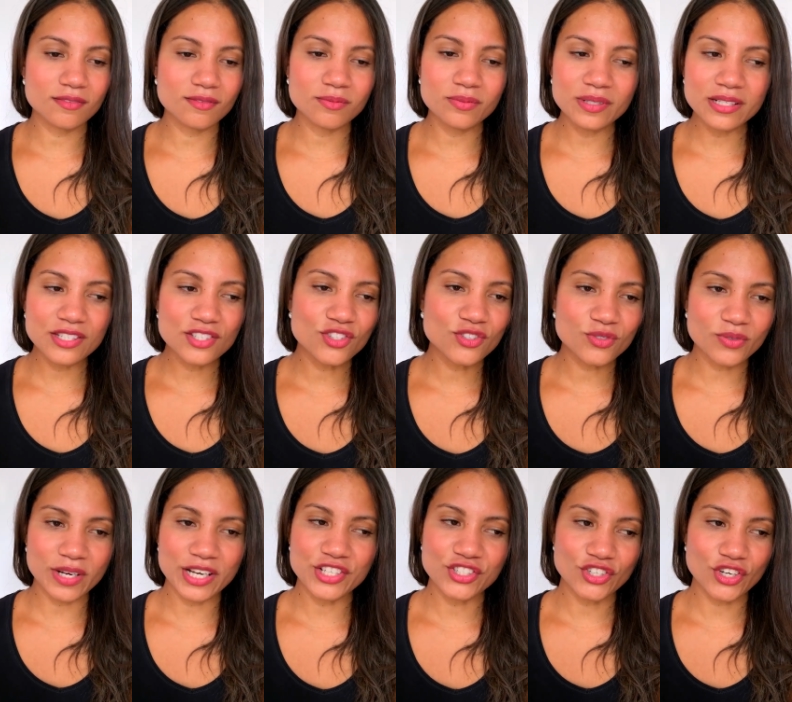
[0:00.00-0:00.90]
a really
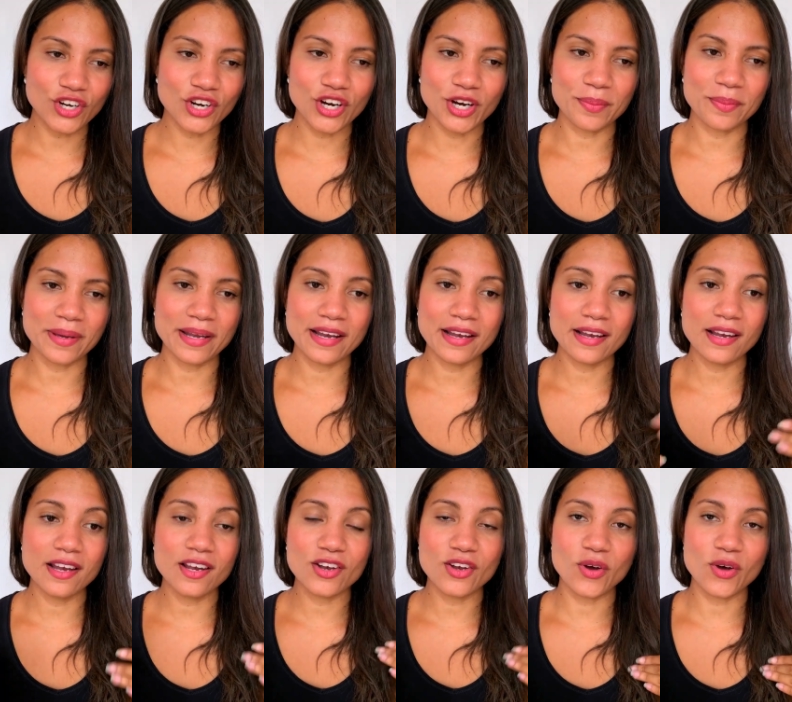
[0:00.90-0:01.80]
strange herb, and I
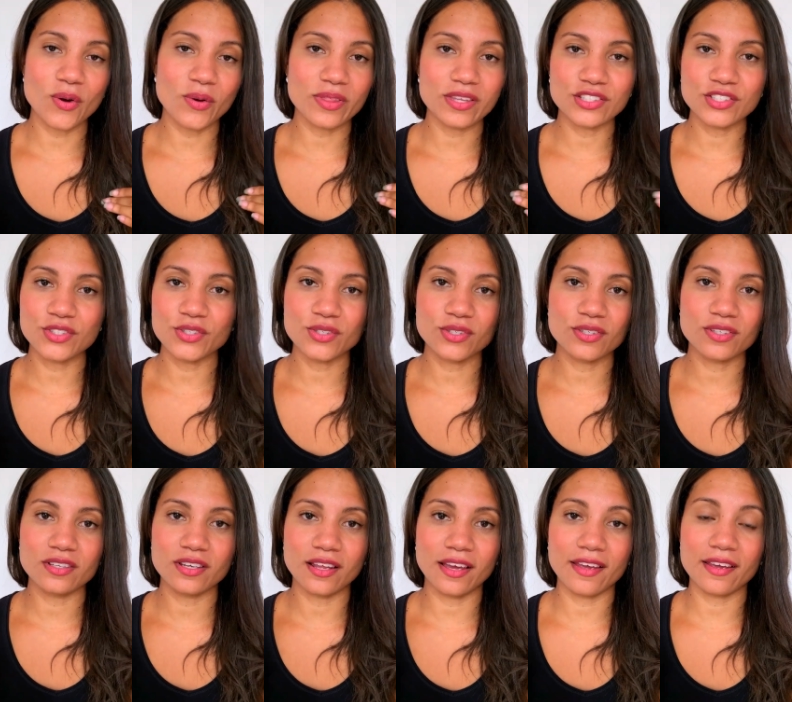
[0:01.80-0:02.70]
didn't know that you
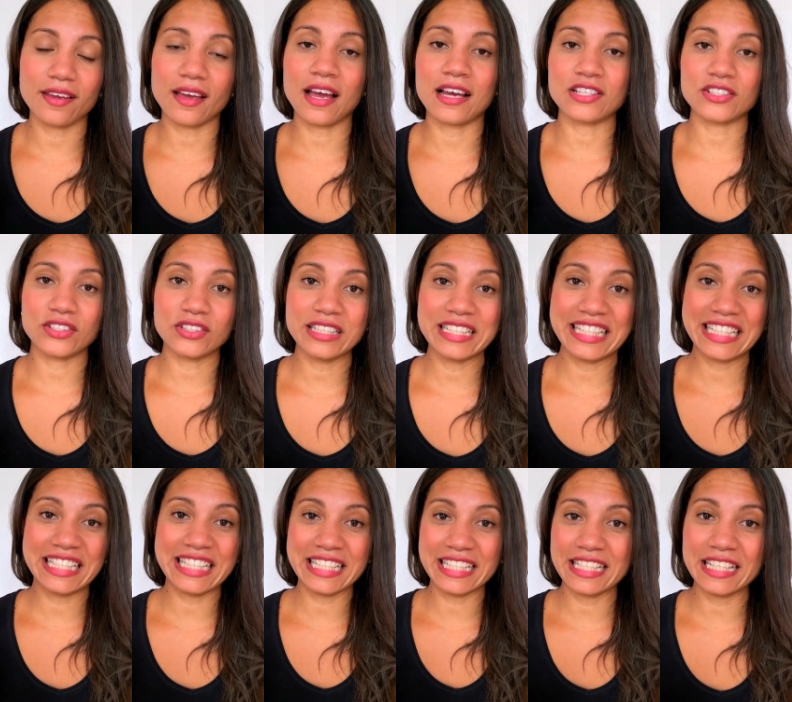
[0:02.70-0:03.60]
could like
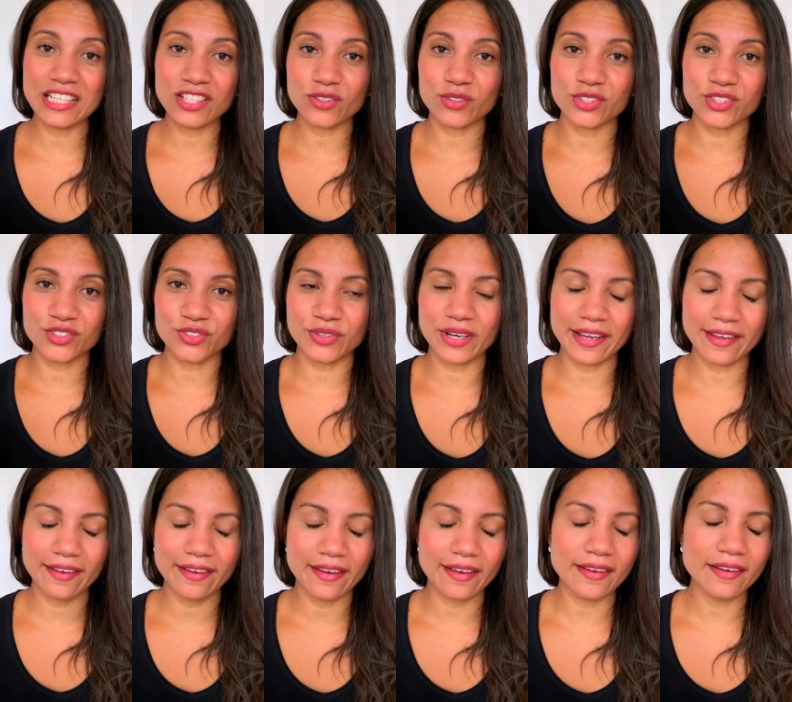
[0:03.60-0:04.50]
actually eat it or
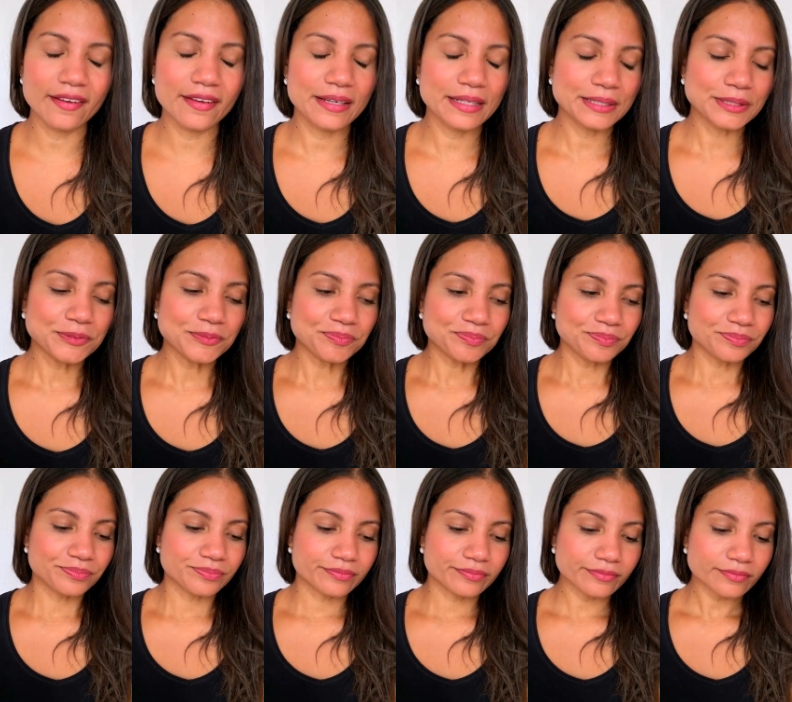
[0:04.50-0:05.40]
drink it.
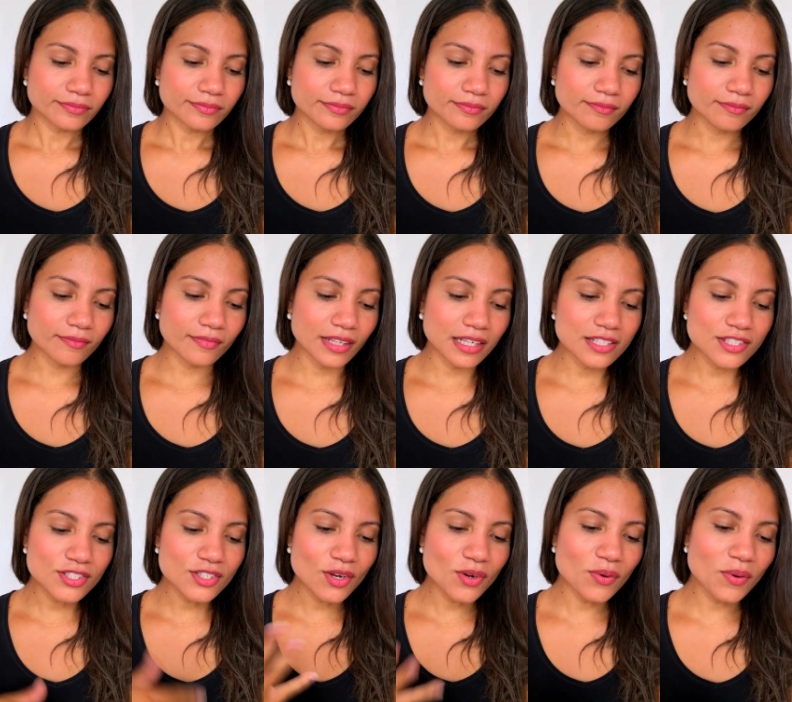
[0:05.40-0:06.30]

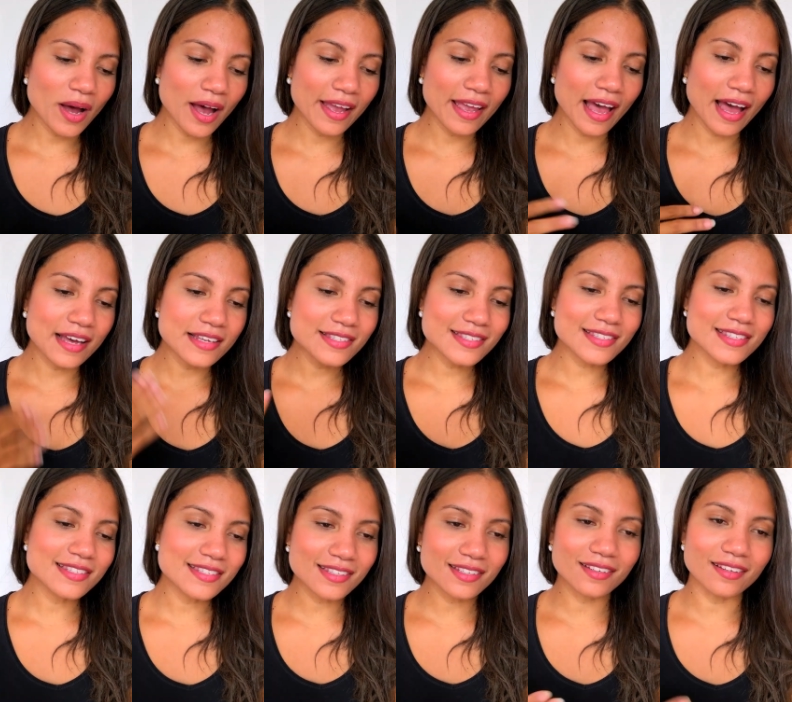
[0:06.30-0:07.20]
So I asked
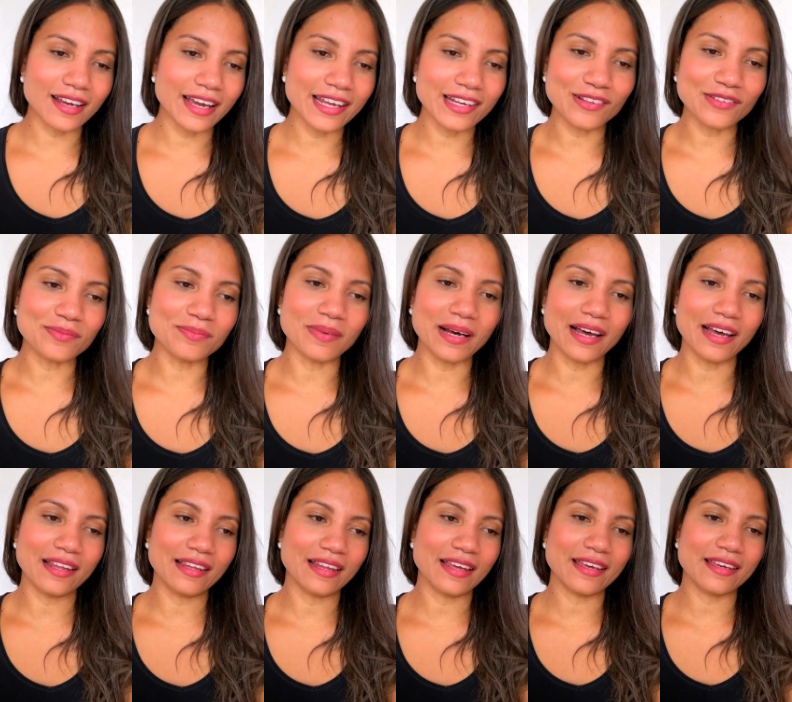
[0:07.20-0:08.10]
this client of
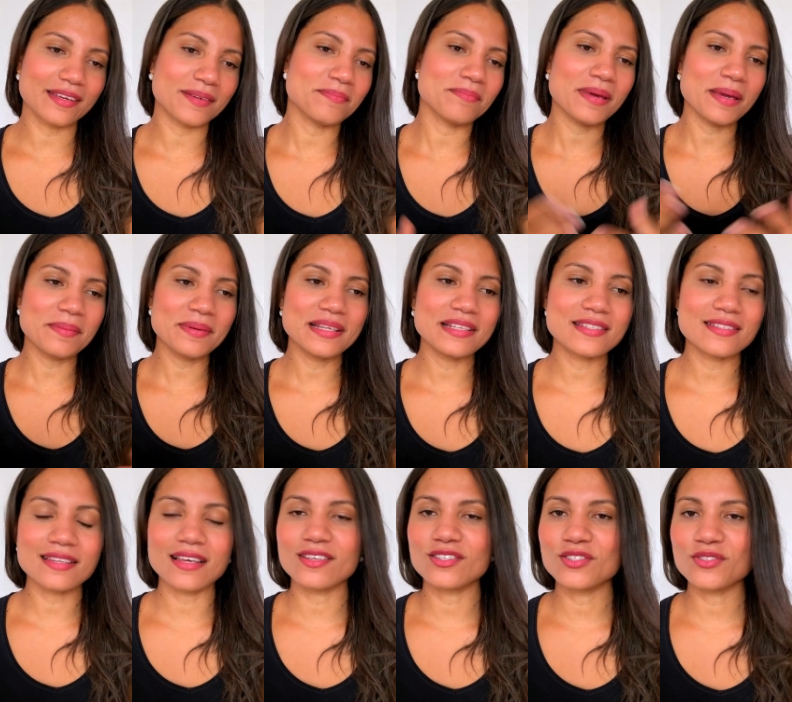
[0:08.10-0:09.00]
mine, like, maybe
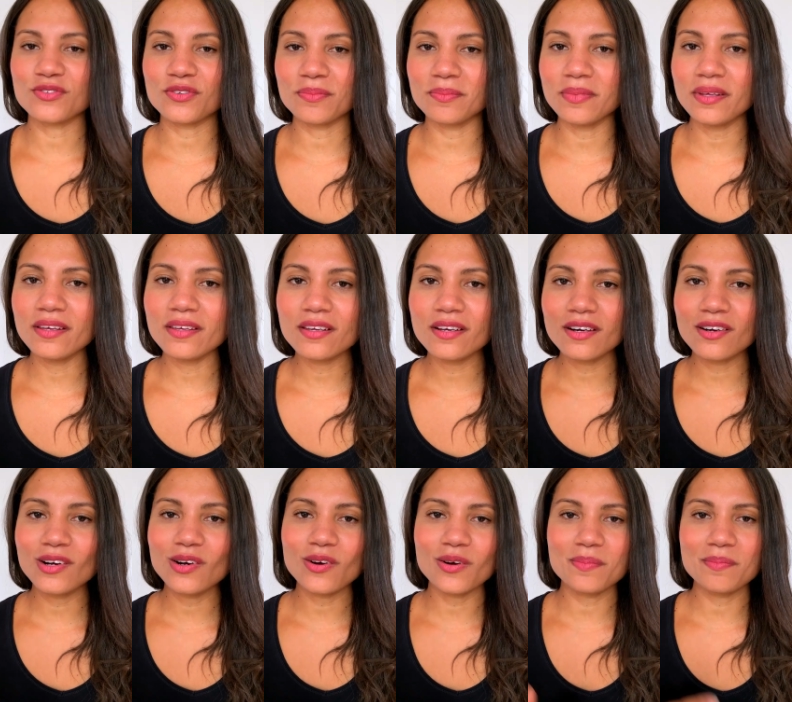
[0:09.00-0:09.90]
this sounds
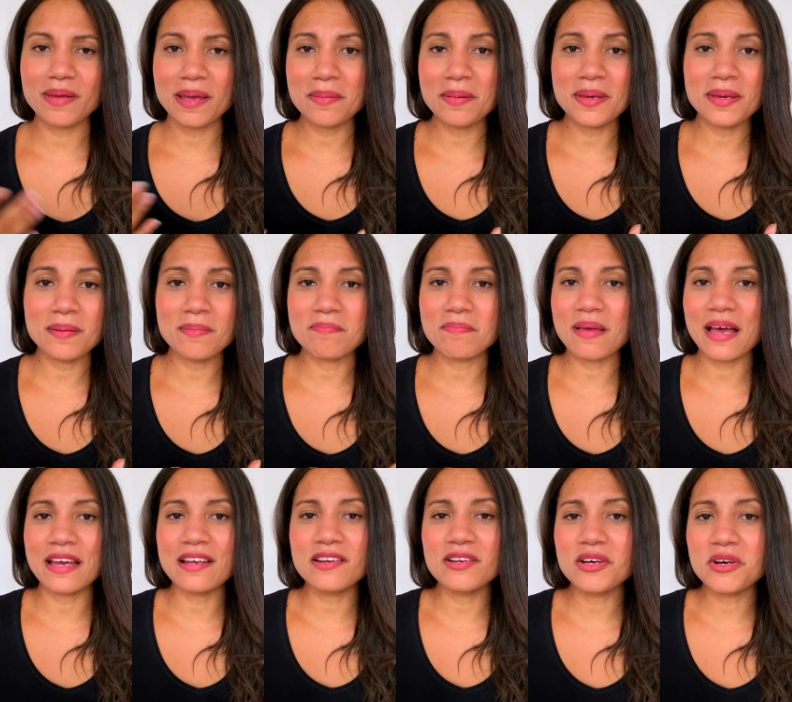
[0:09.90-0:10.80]
familiar, or maybe,
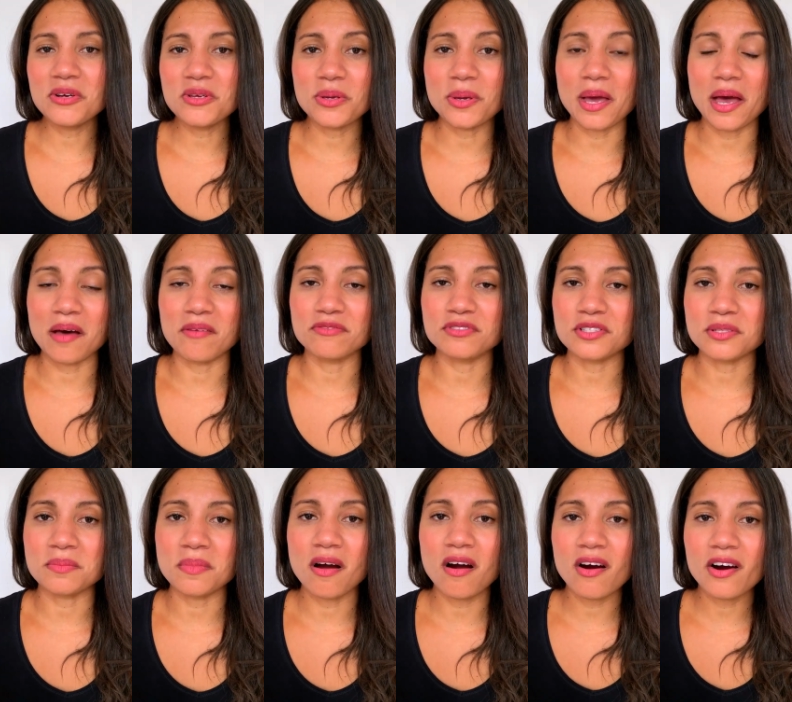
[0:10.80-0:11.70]
I don't know, you have
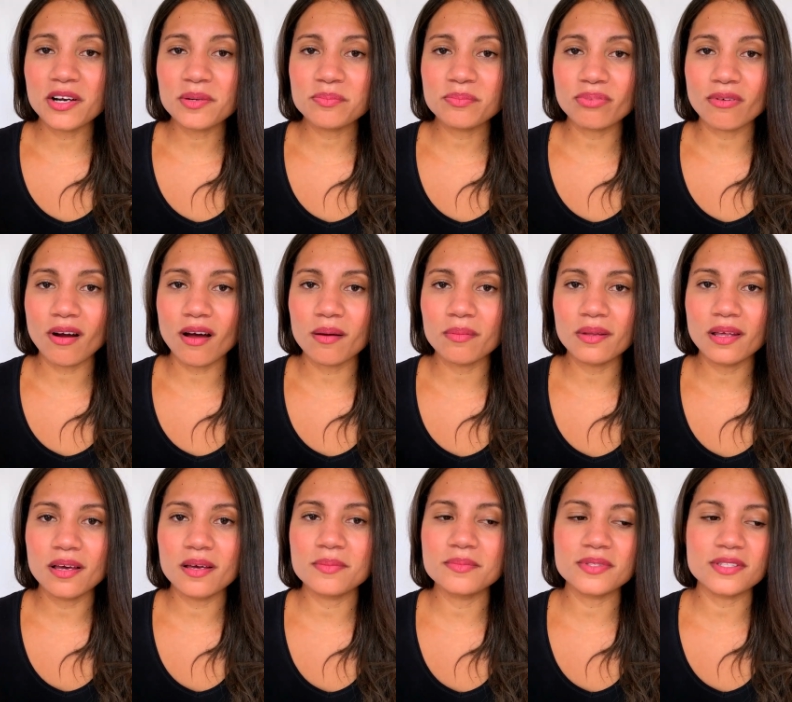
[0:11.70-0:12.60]
some heart
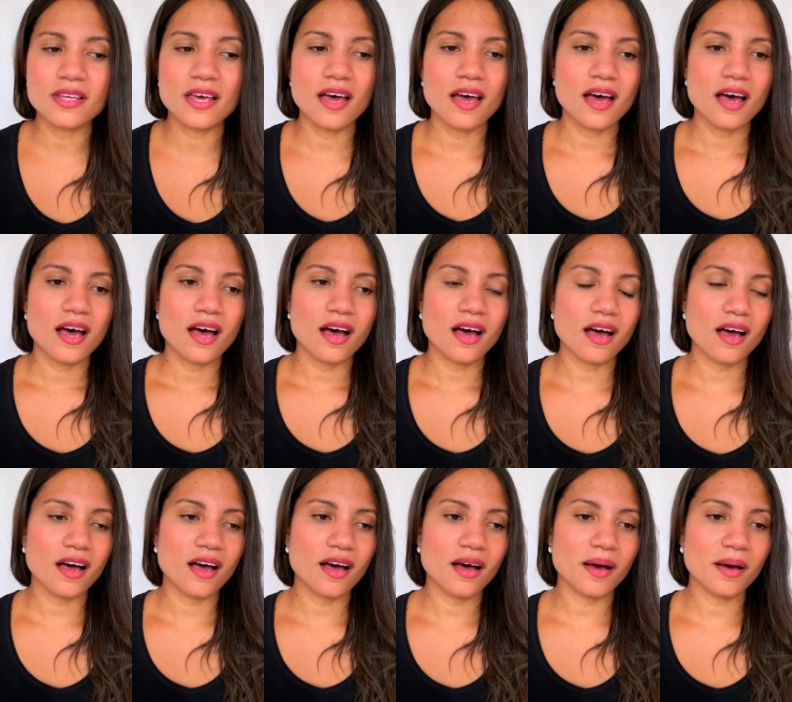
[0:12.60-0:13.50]
problems.
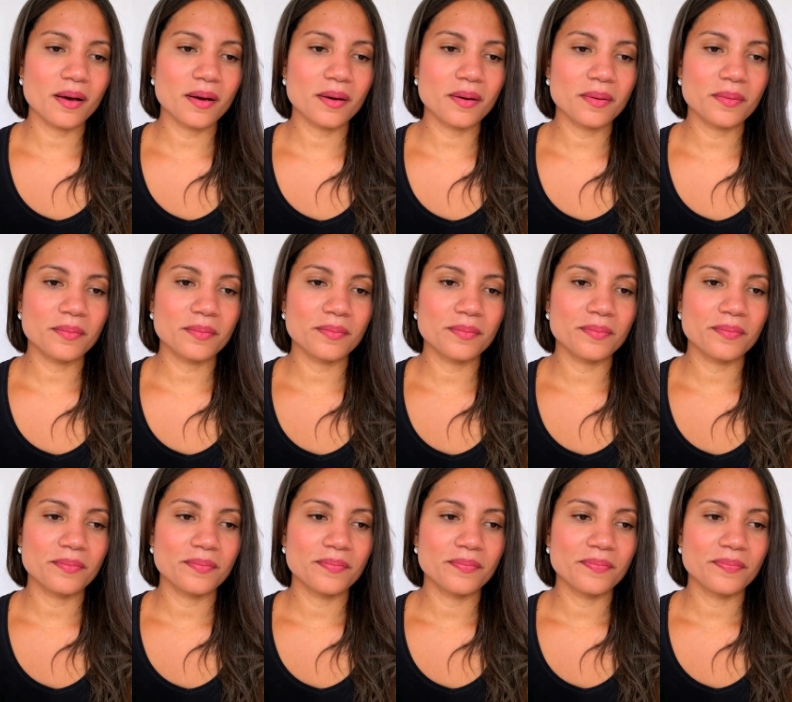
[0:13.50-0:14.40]
And